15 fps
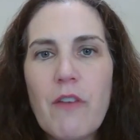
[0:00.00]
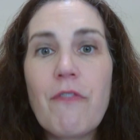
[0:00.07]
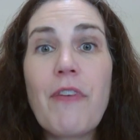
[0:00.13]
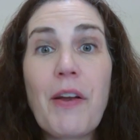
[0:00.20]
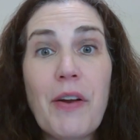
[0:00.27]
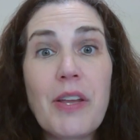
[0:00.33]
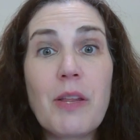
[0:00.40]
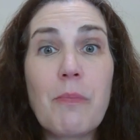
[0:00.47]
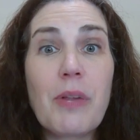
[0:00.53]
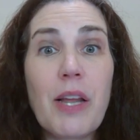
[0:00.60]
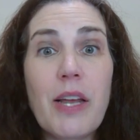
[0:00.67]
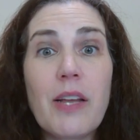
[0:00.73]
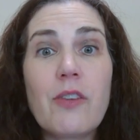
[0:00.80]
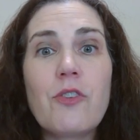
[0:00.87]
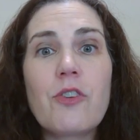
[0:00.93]
ferry the
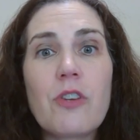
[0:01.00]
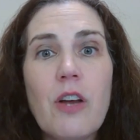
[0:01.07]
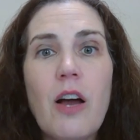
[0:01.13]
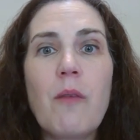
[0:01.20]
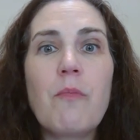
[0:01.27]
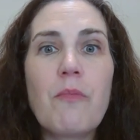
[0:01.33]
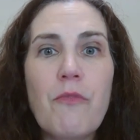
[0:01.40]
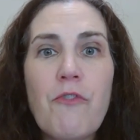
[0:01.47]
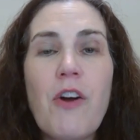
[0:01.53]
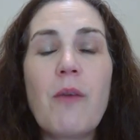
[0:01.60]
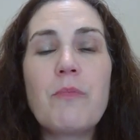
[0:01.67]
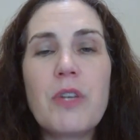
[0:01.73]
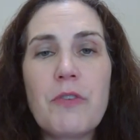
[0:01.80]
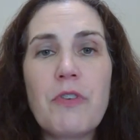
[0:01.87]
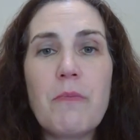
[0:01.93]
planes
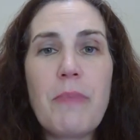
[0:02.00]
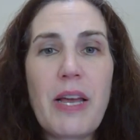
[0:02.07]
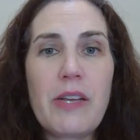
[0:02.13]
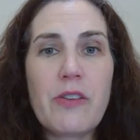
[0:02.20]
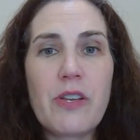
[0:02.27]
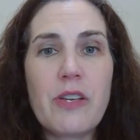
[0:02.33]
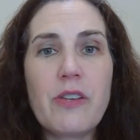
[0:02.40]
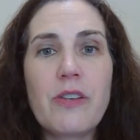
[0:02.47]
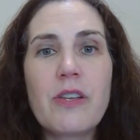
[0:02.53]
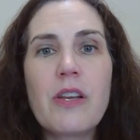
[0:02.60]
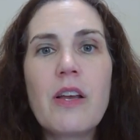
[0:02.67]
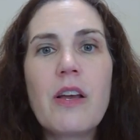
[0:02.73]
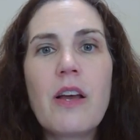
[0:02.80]
from different bases,